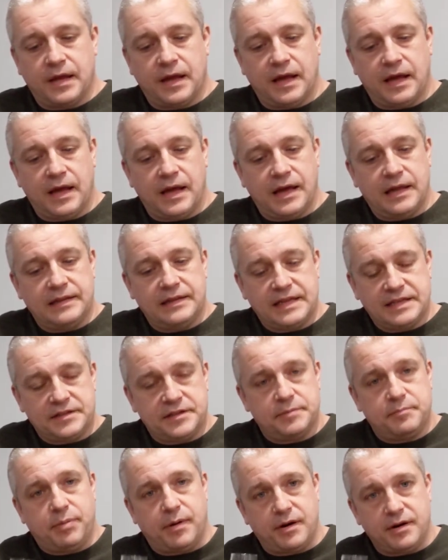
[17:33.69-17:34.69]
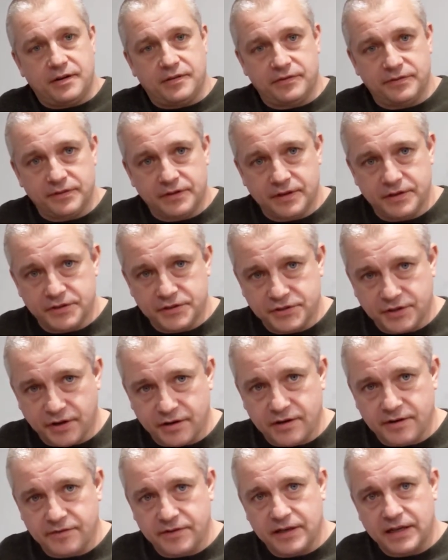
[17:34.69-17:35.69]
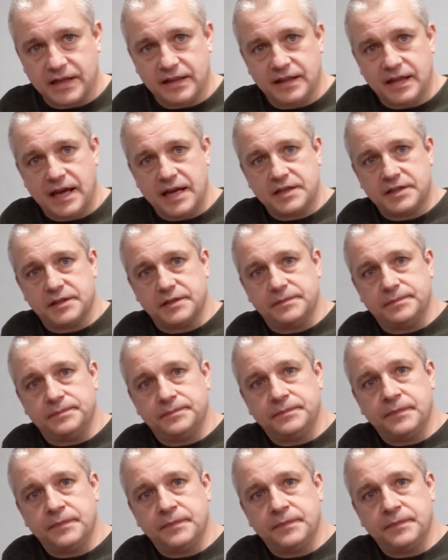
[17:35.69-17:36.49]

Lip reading: and this is part of the start of a collection.